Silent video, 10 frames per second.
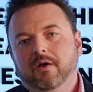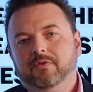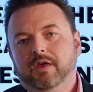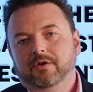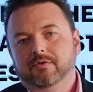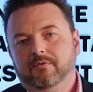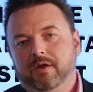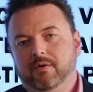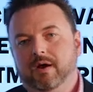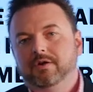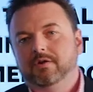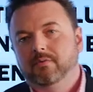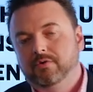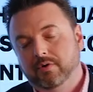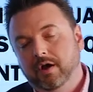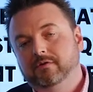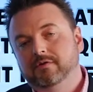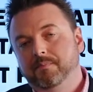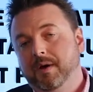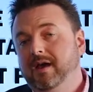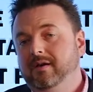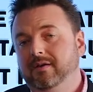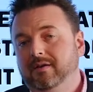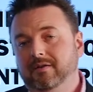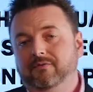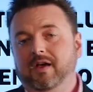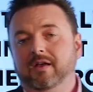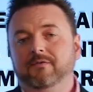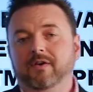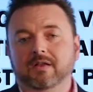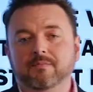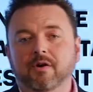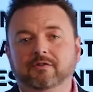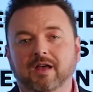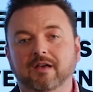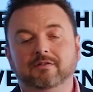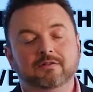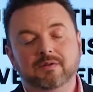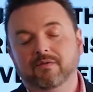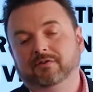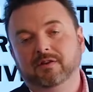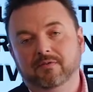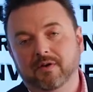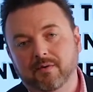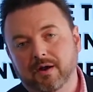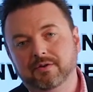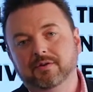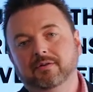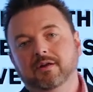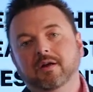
the actual valuation, which will go to the bank. In fact, in most cases, you'll never see the valuation.